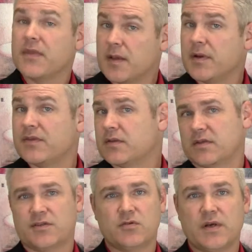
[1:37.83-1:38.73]
Think about this
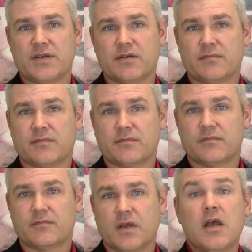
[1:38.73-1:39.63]
situation.
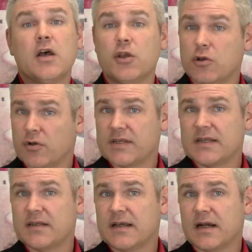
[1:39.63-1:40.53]
You go to
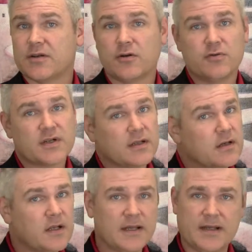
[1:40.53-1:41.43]
see a doctor who's
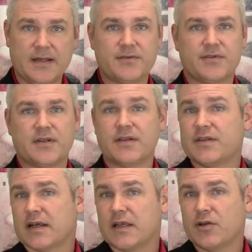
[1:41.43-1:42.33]
clearly not interested in
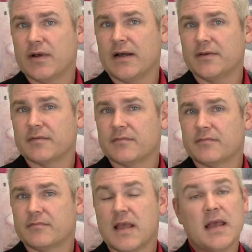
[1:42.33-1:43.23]
checking you out.
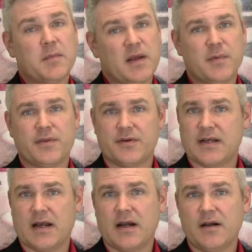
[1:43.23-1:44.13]
Maybe they're
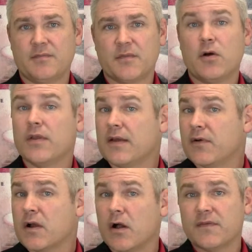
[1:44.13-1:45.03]
tired, or they have
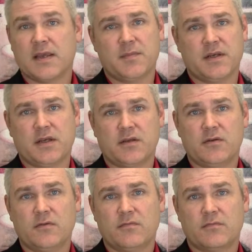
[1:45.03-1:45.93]
a golf game to get
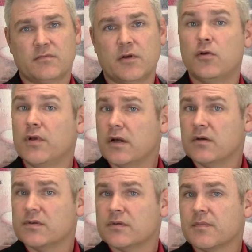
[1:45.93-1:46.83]
to. Who
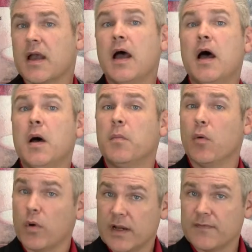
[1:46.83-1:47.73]
knows?
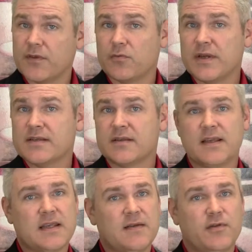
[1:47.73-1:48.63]
But whatever the reason,
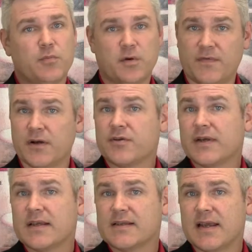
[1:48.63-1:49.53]
they give you a
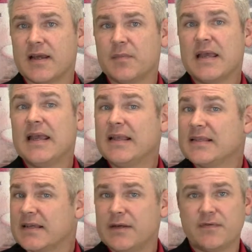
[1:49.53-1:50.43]
perfunctory exam and
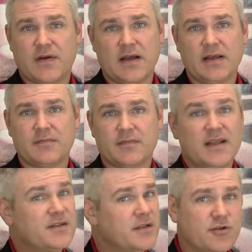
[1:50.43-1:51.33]
say you're fine
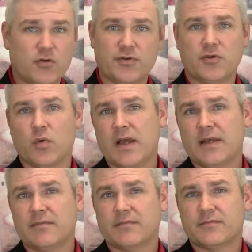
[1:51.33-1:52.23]
and send you on your
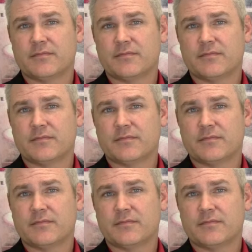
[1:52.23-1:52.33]
way.